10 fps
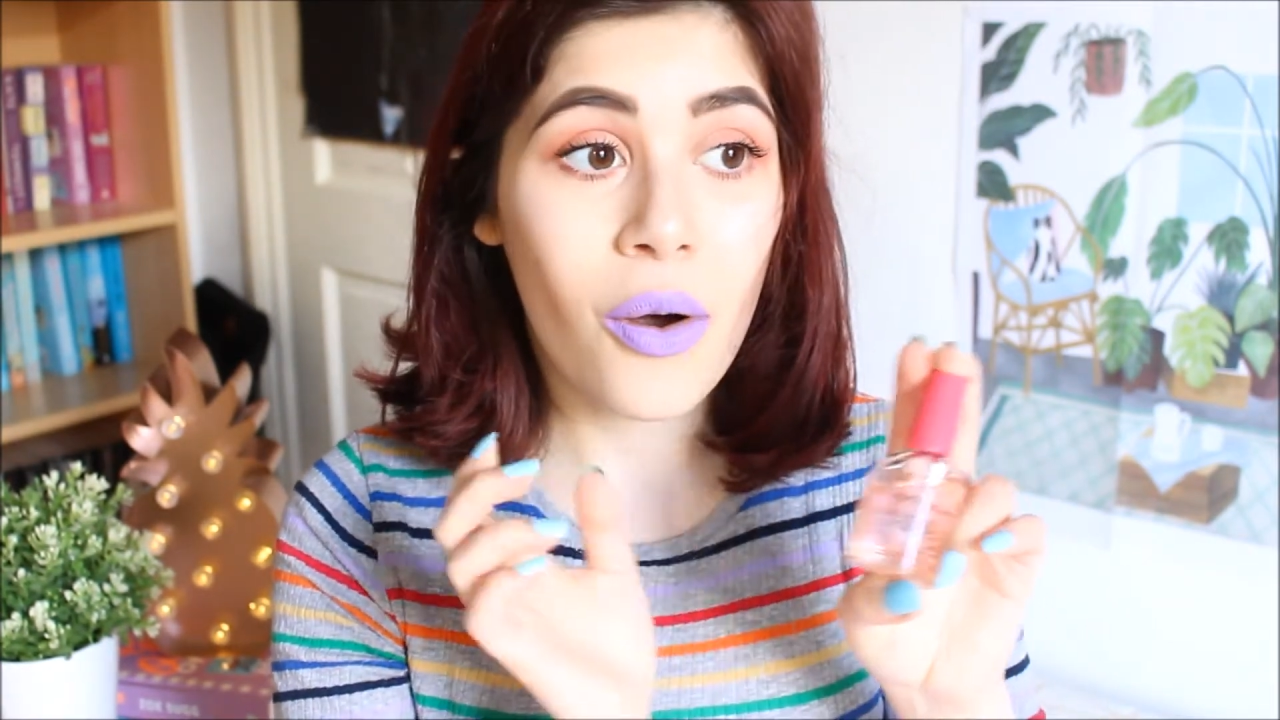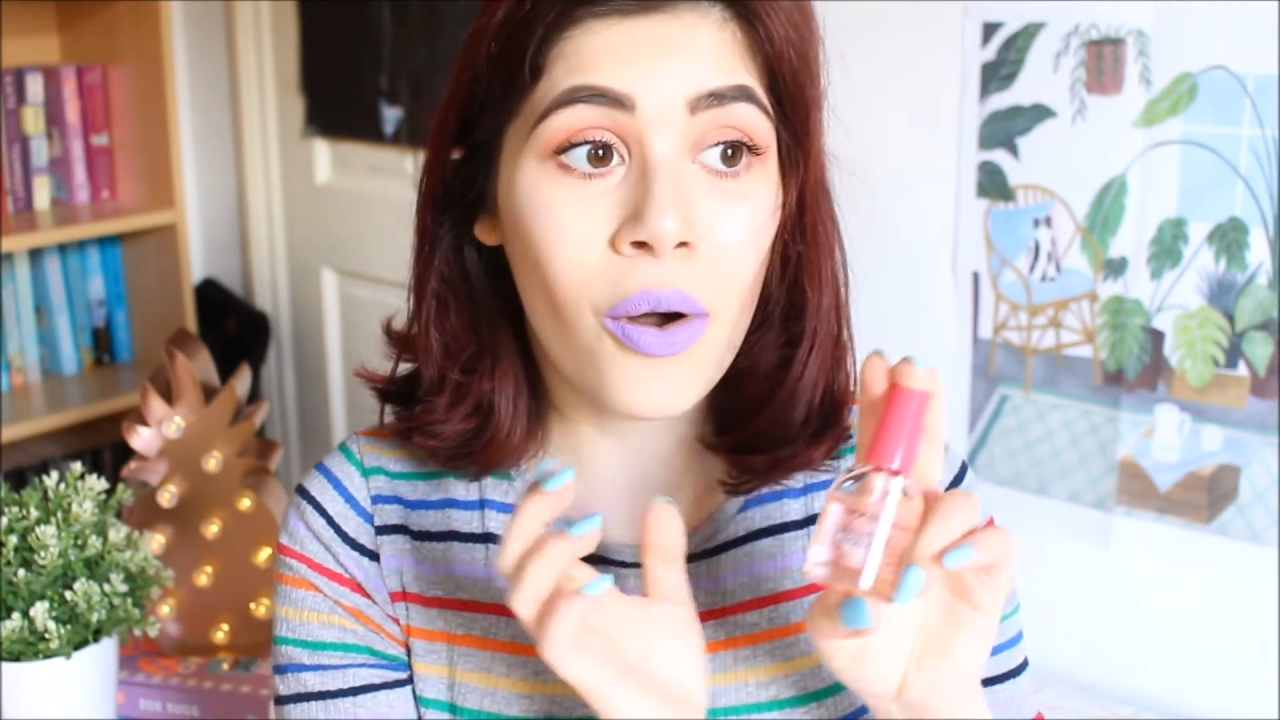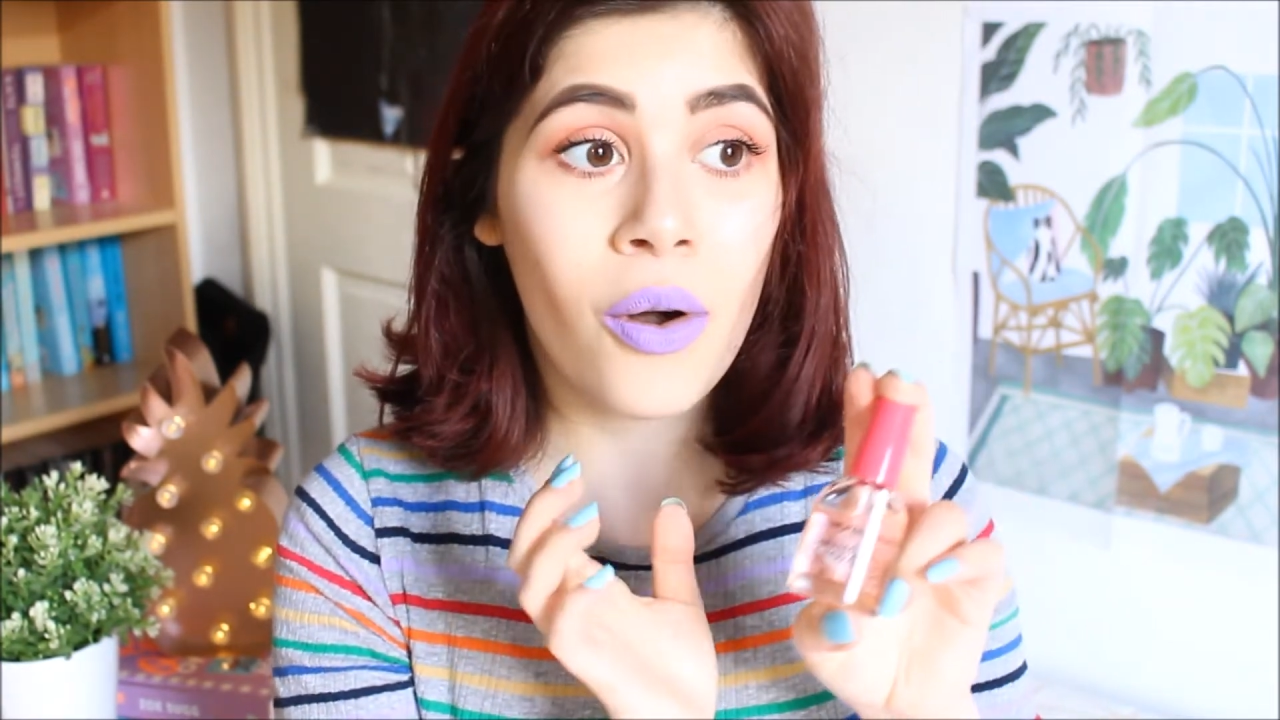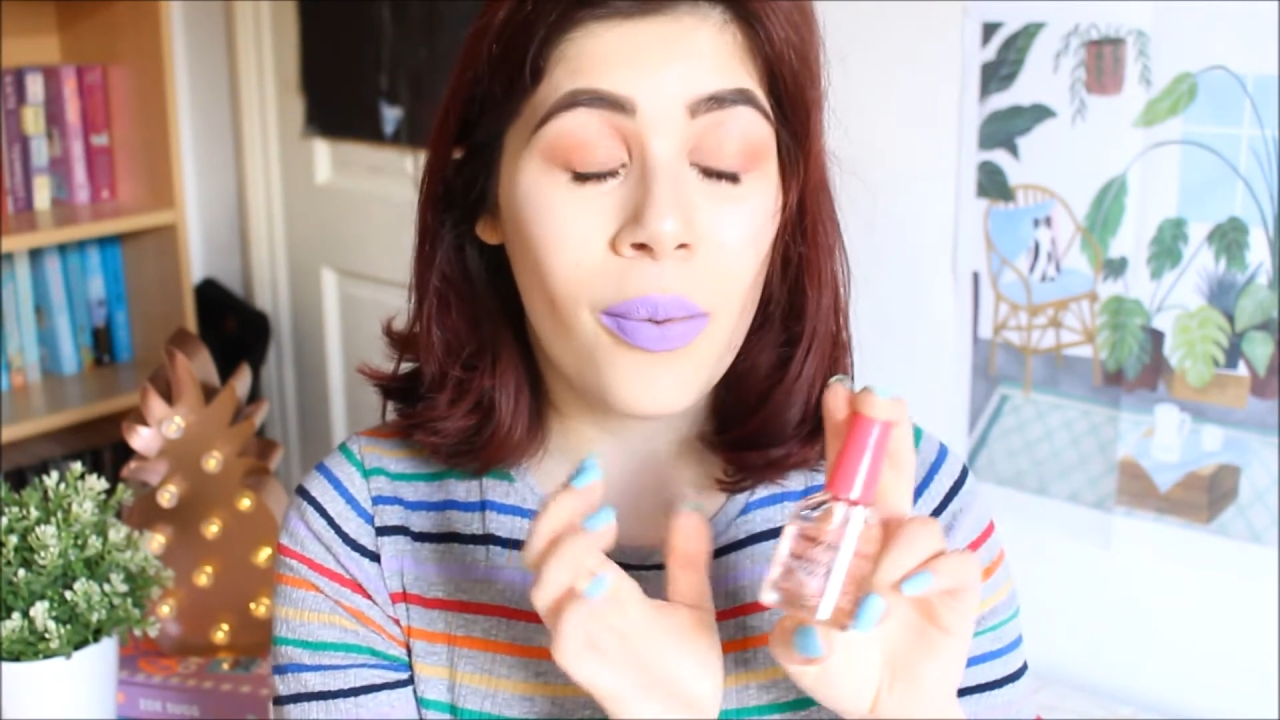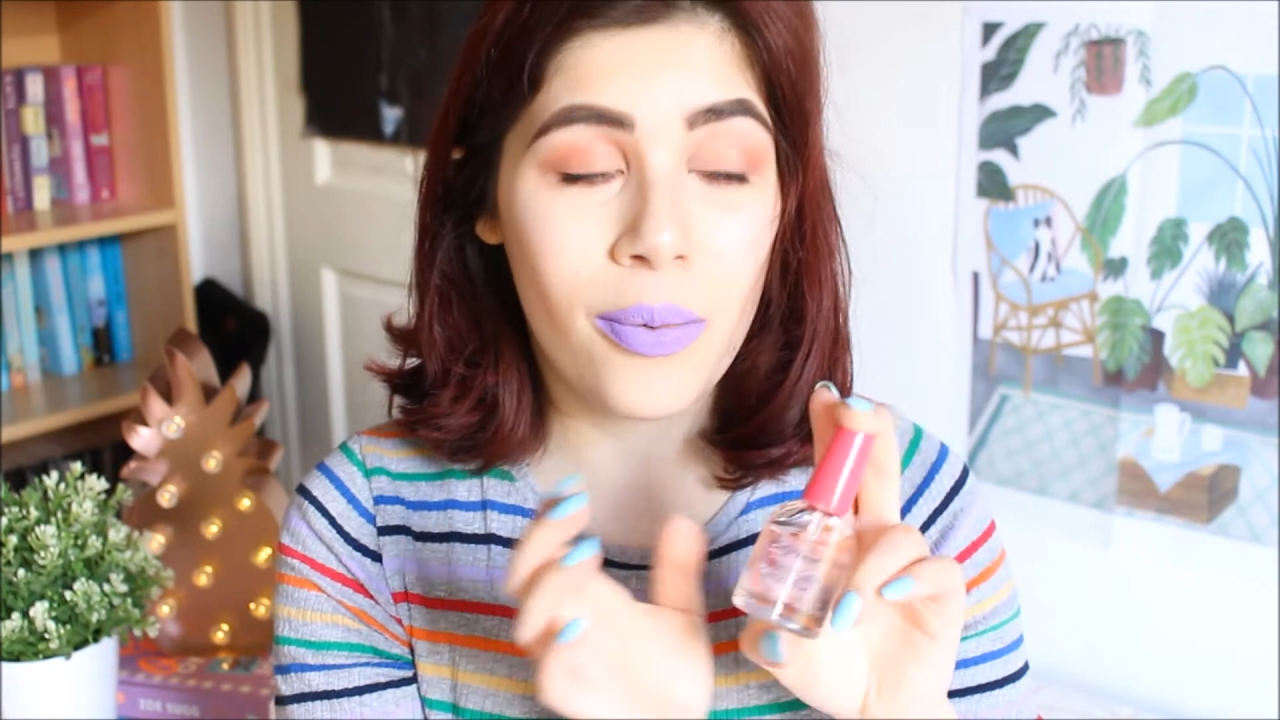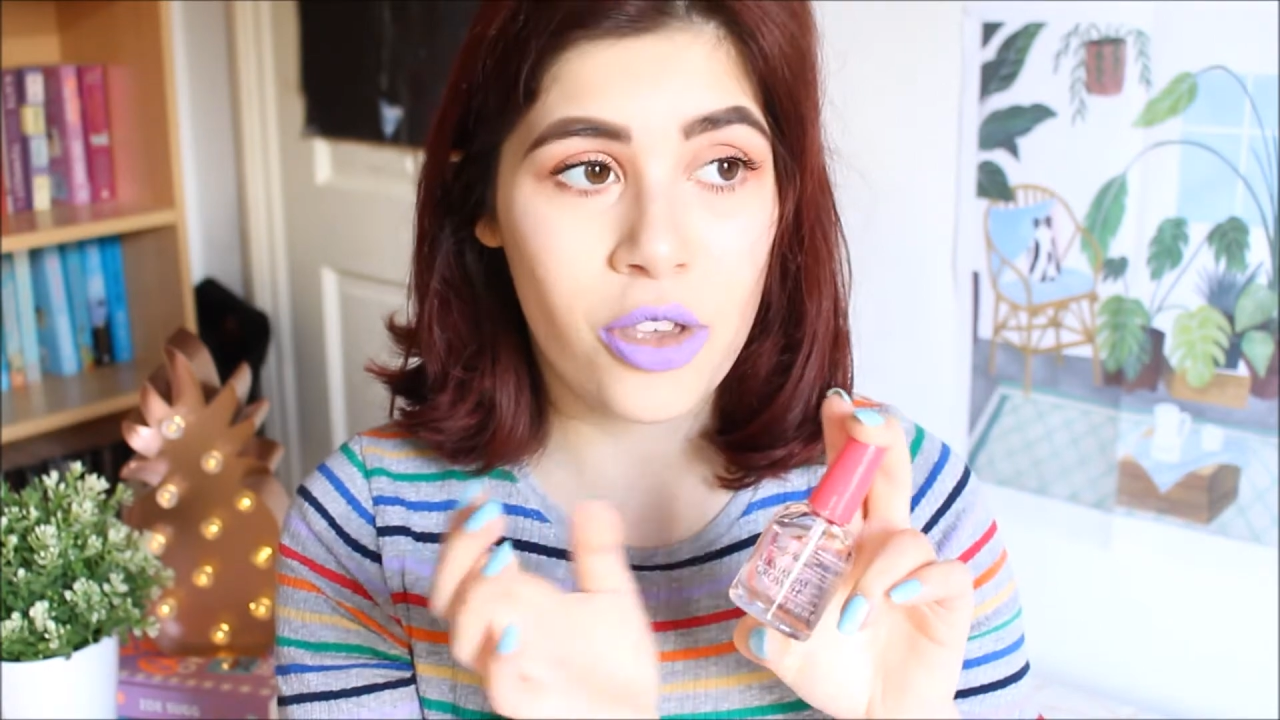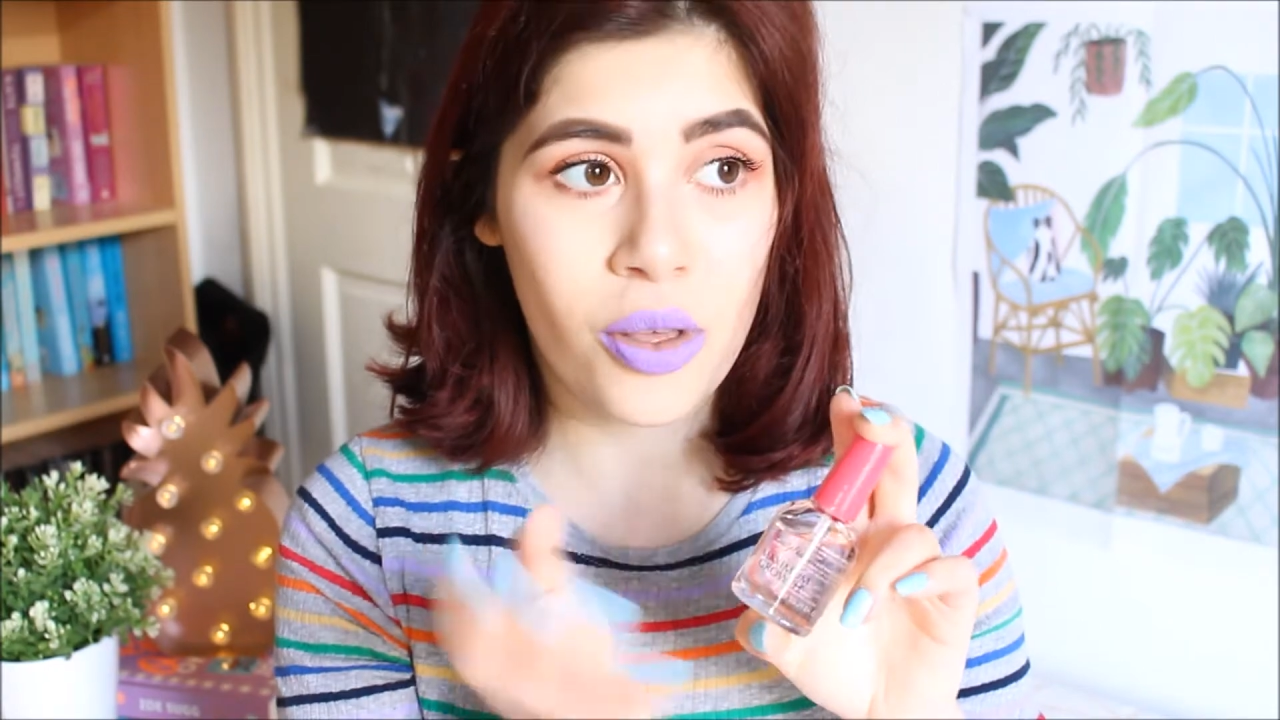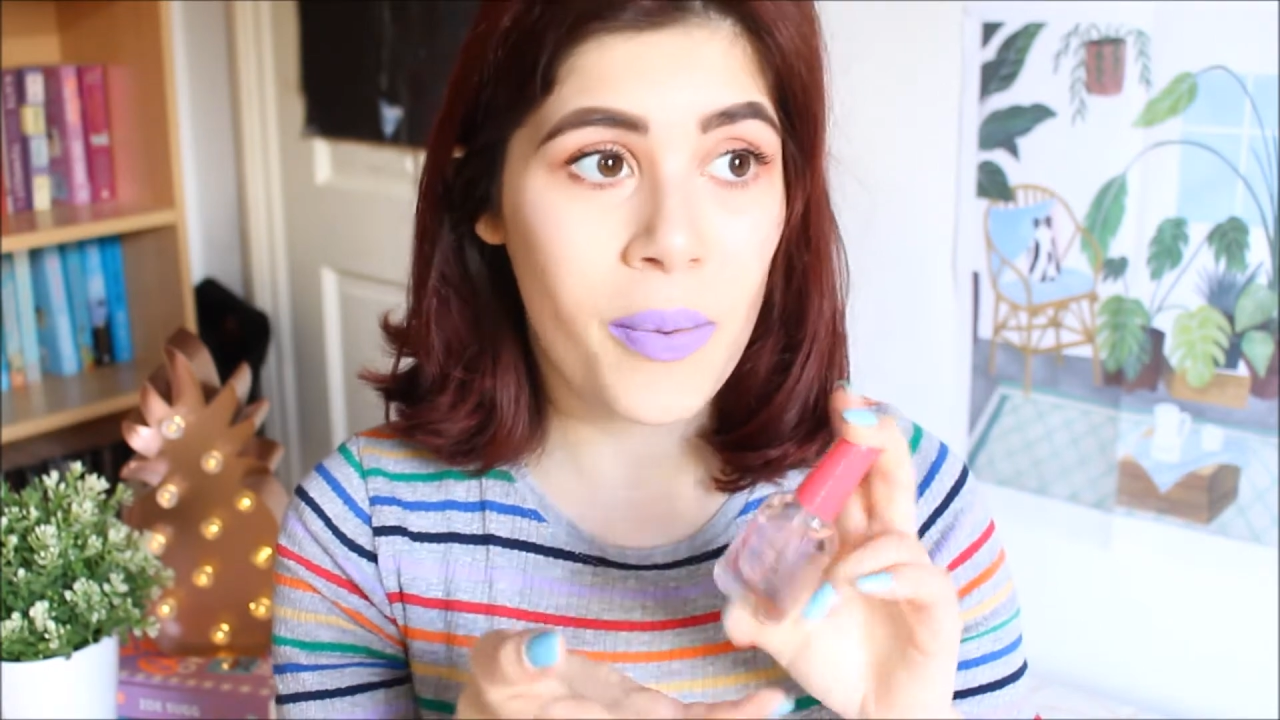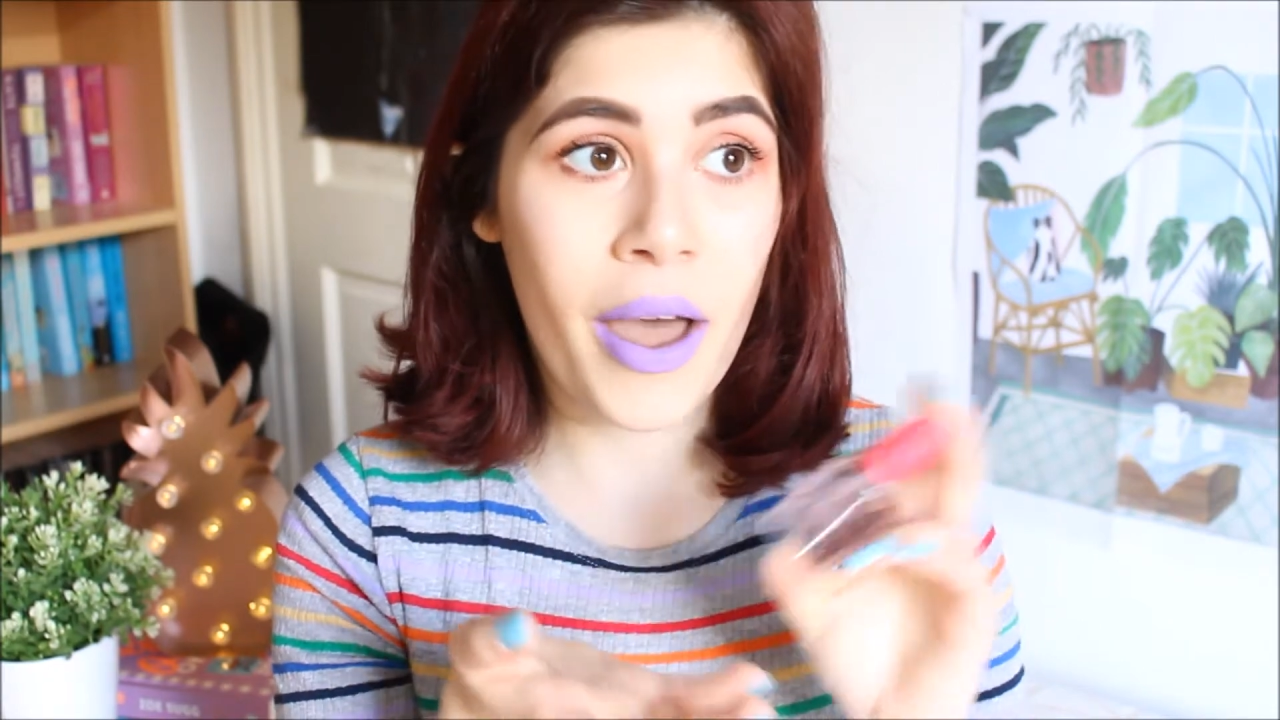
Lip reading: or just